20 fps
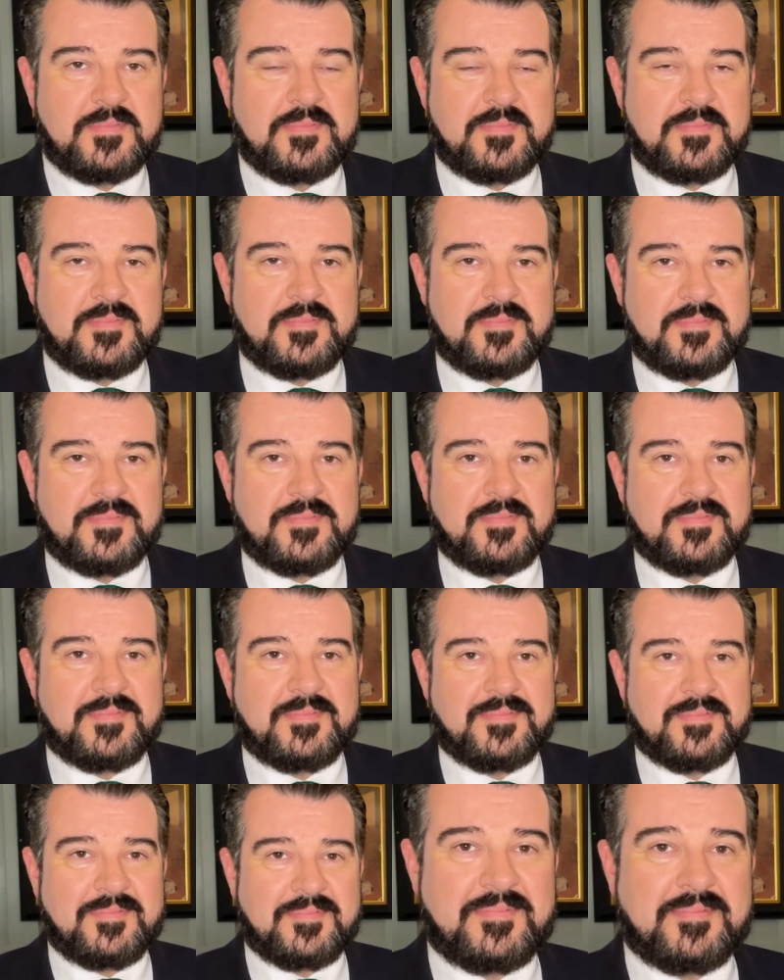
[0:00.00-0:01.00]

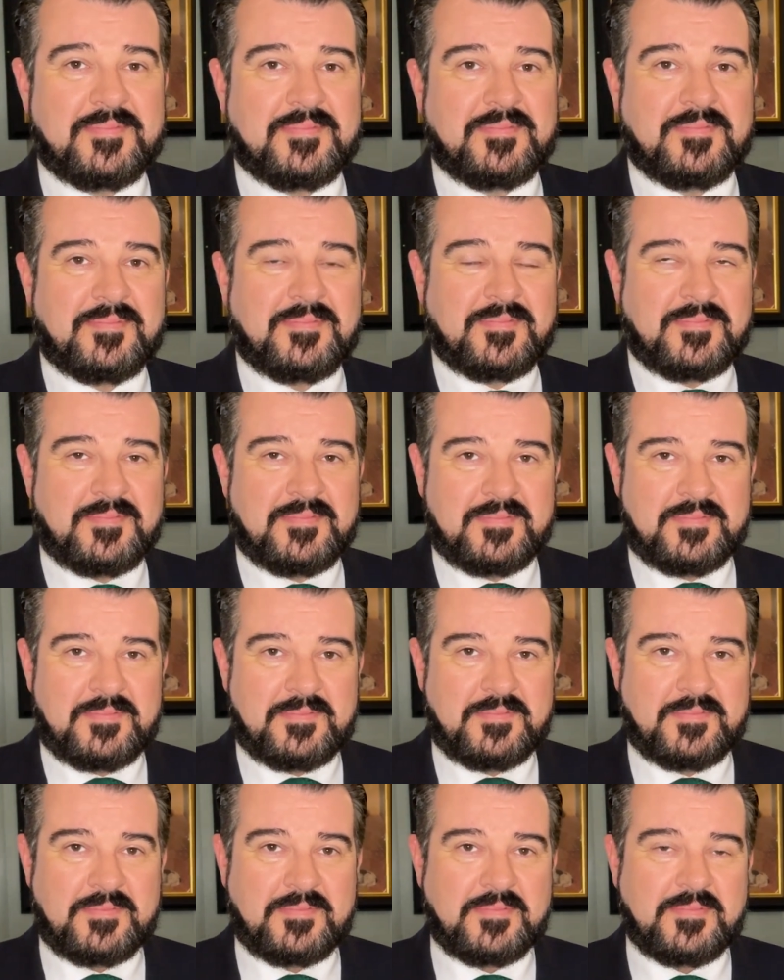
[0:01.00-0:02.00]

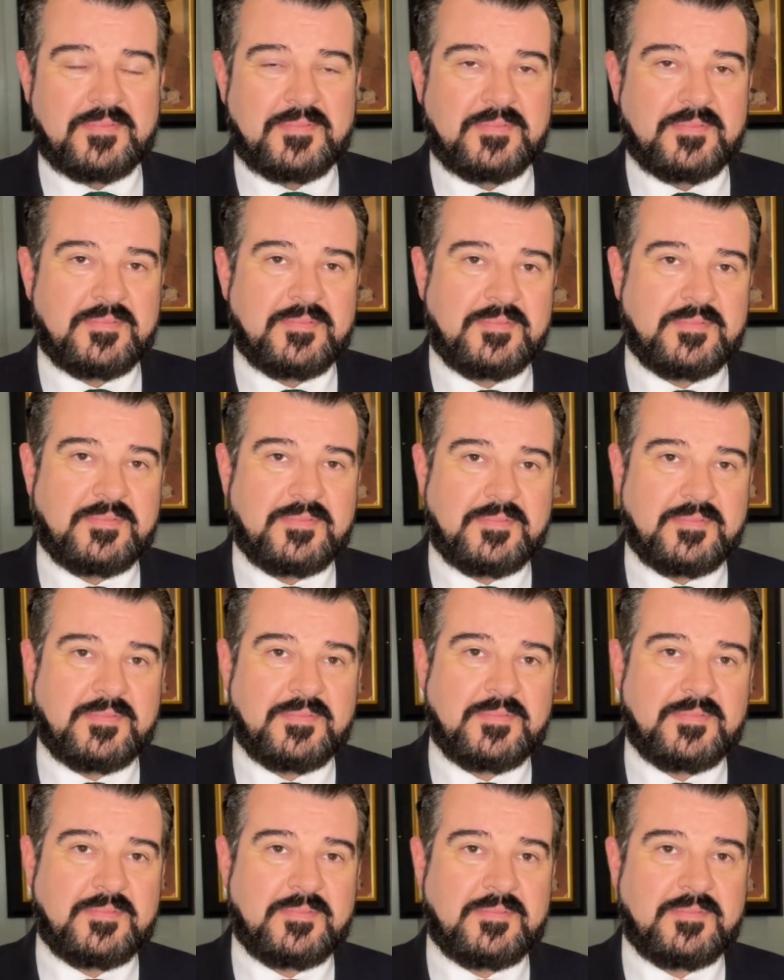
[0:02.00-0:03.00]

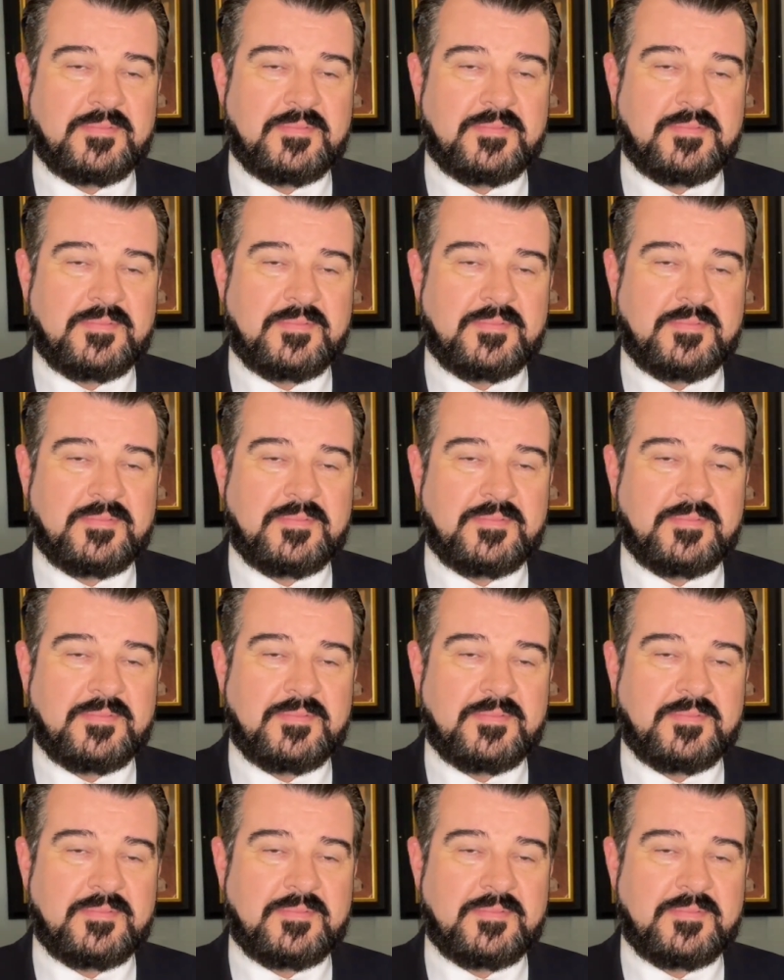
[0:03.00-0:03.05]
(not speaking)